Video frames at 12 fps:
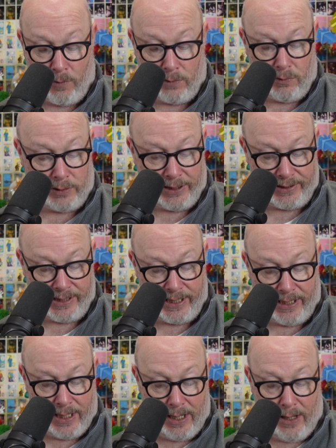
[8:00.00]
let's
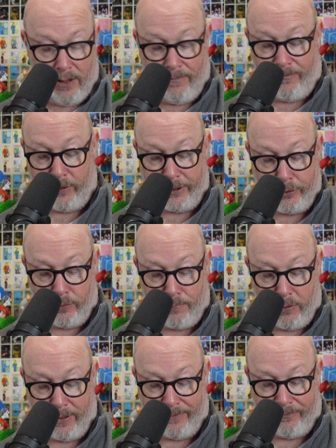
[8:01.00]
see,
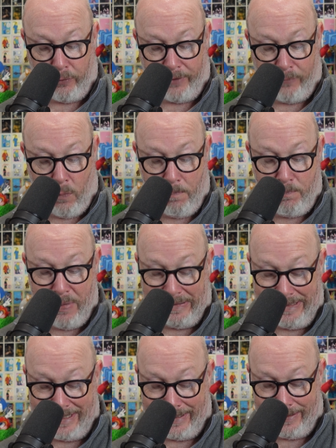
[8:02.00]
42.44
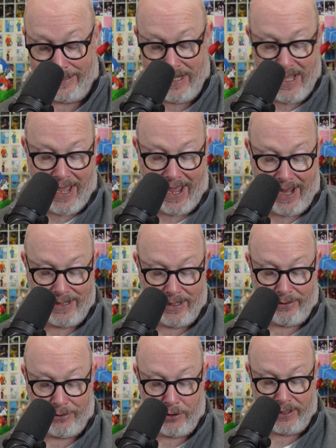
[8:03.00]
billion and
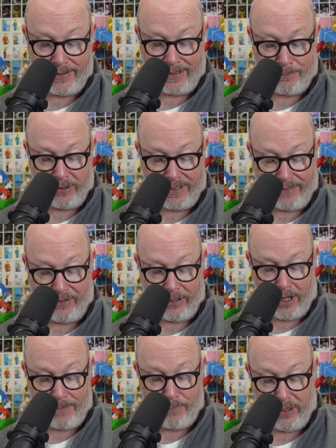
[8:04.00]

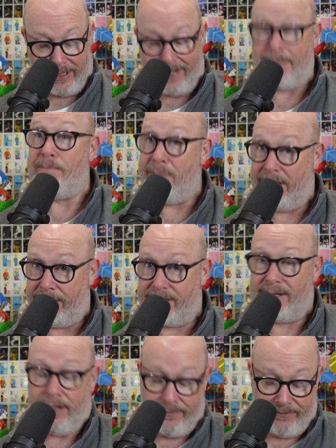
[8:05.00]
36.79 billion
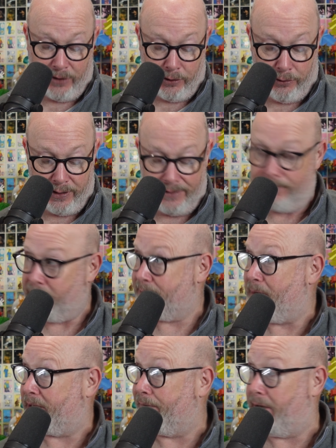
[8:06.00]
minutes viewed
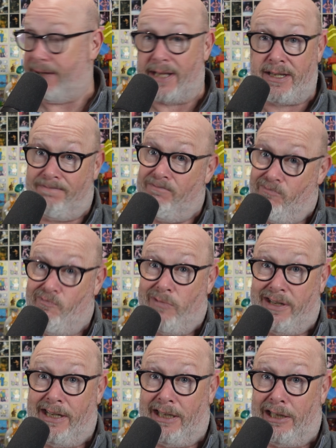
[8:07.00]
respectively. That's
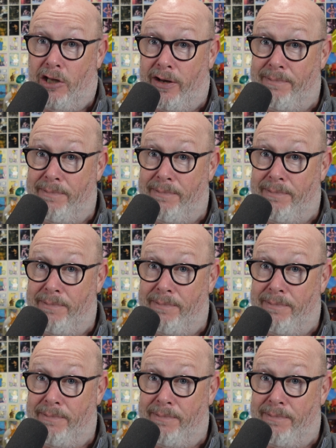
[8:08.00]
still a lot of